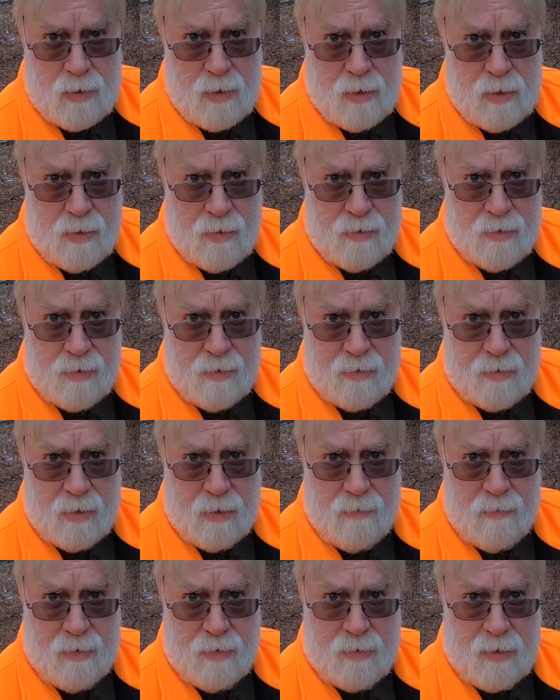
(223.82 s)
is,
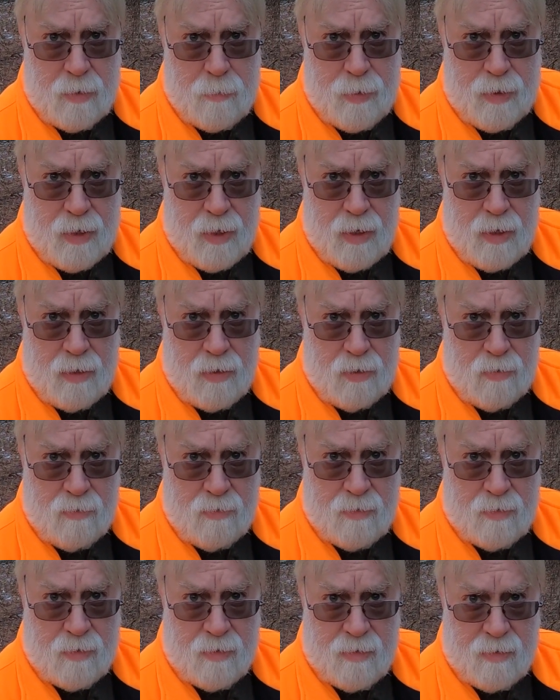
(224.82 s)
instead of just coming in and
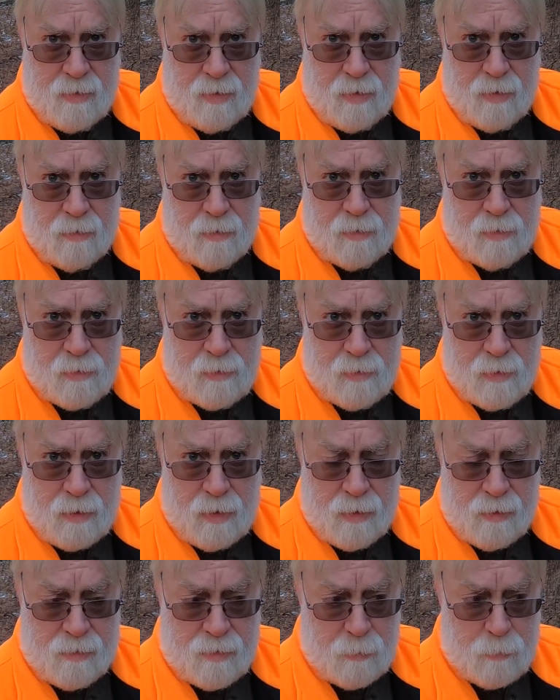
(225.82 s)
using a skidder
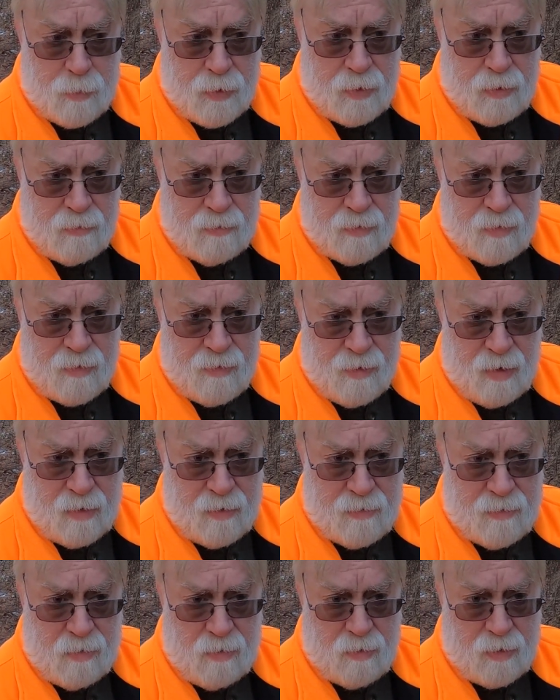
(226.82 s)
and somebody using a
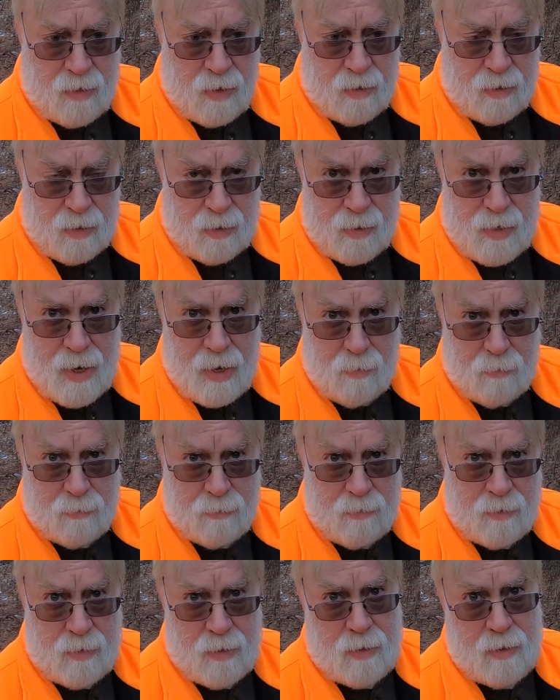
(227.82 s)
chainsaw and cutting it down,